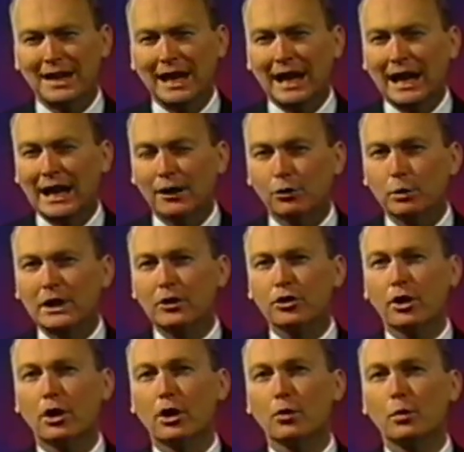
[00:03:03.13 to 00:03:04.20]
And as we
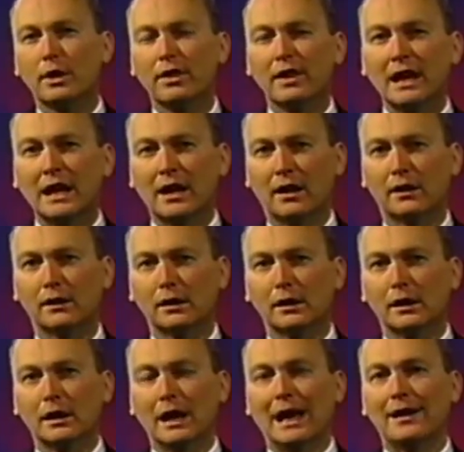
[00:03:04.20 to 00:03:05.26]
turn within
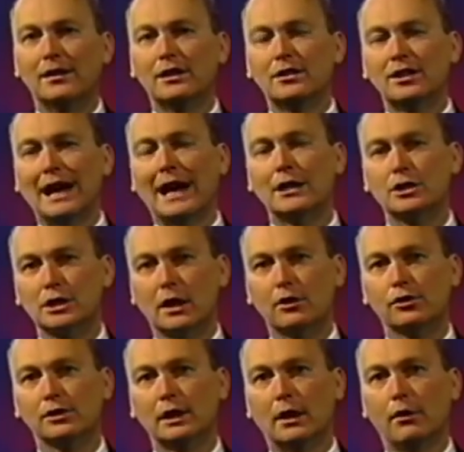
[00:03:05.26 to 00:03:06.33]
and detach
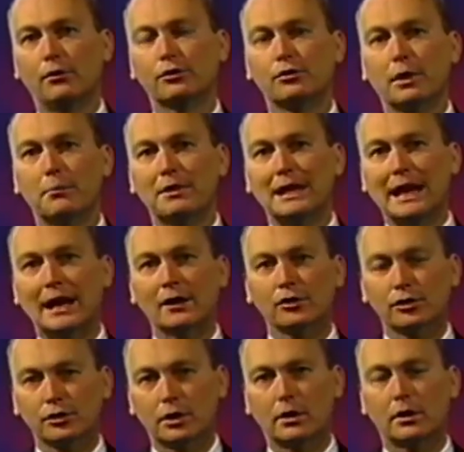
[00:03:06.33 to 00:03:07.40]
ourselves from the
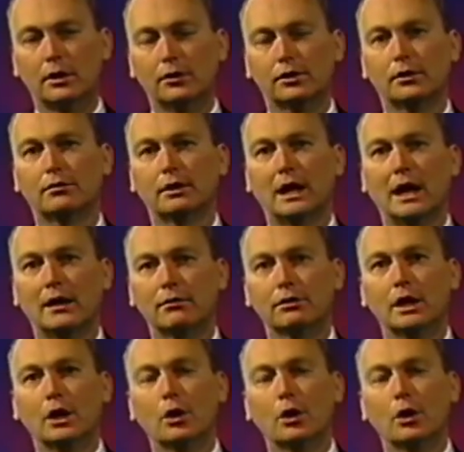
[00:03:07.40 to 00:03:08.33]
externals of life,